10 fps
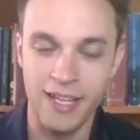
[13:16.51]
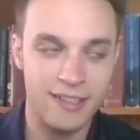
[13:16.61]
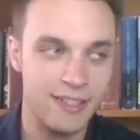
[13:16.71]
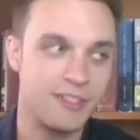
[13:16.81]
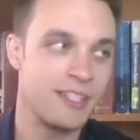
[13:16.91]

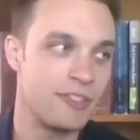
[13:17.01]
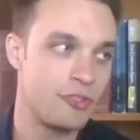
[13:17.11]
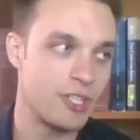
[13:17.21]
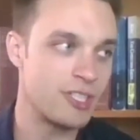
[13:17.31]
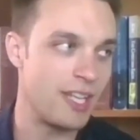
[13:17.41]
This isn't
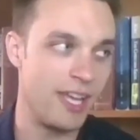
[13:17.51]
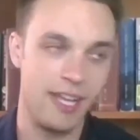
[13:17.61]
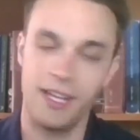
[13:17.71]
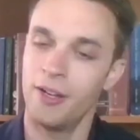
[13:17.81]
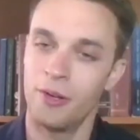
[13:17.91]
just
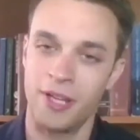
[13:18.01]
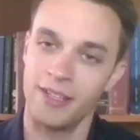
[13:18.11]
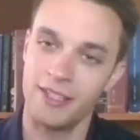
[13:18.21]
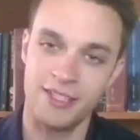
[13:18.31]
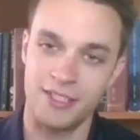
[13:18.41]
okay,
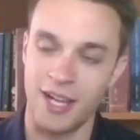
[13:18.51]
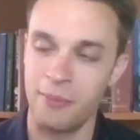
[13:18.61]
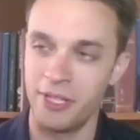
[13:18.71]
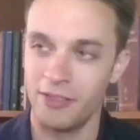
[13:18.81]
this is coming in the